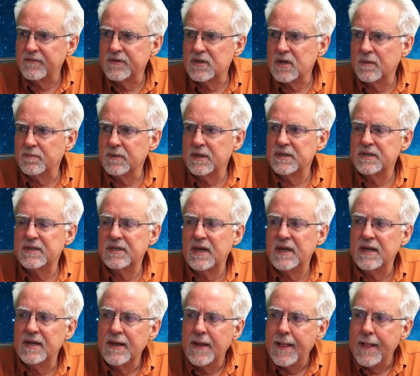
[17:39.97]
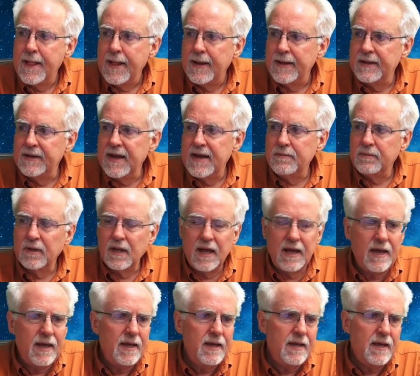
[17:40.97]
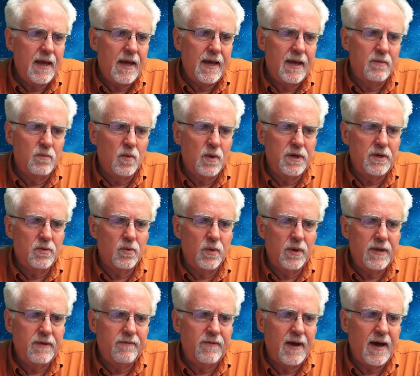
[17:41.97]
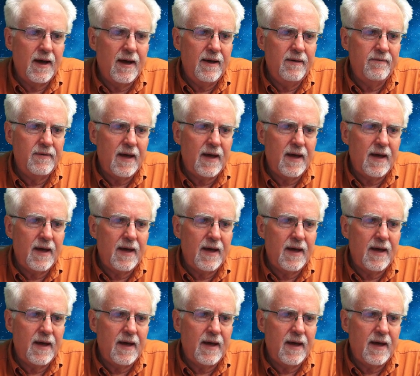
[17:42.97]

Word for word: So I'm going to say enable A at one twenty-five.